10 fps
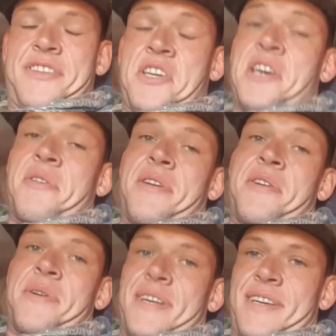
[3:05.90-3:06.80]
So
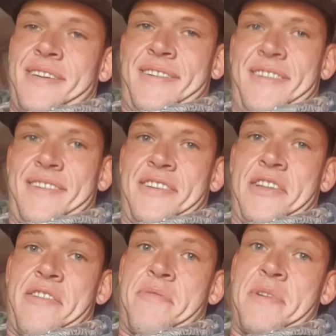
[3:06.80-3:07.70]
anyway,
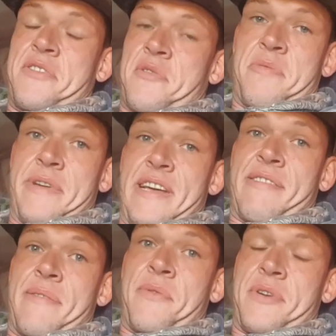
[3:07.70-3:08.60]
enough of me talking about
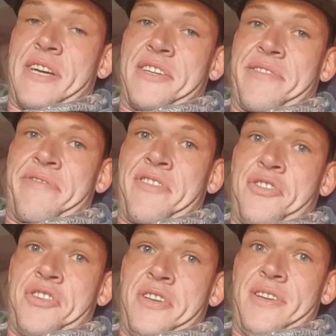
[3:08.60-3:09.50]
how I'm not catching
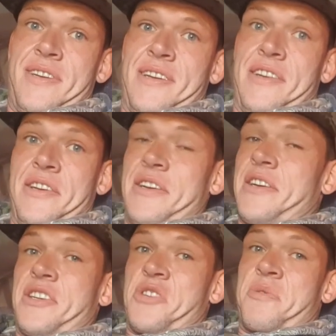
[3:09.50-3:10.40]
fish.
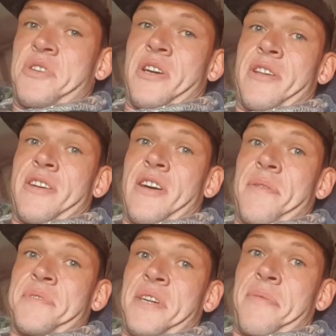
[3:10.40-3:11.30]
Should we show you the
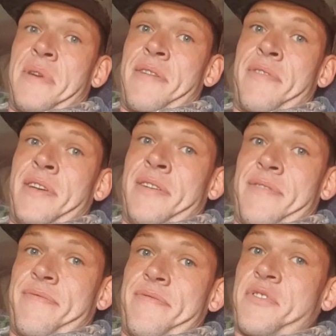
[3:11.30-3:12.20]
carp that's come out of here
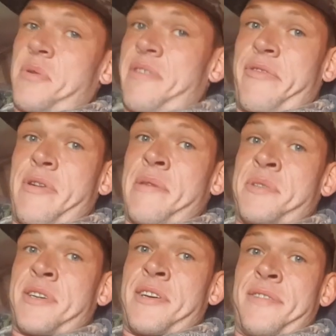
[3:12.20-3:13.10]
24
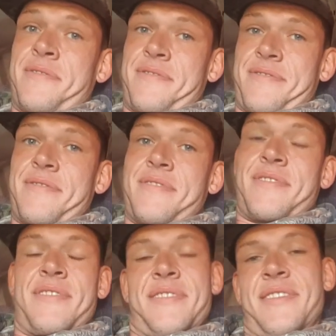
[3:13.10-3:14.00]
hours ago?
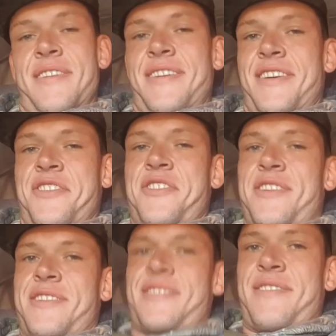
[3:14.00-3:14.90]
Here
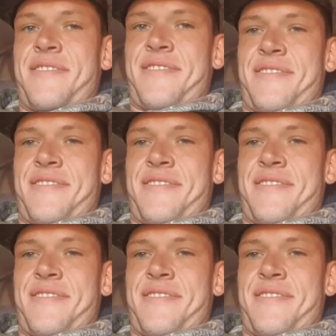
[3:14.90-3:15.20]
she is.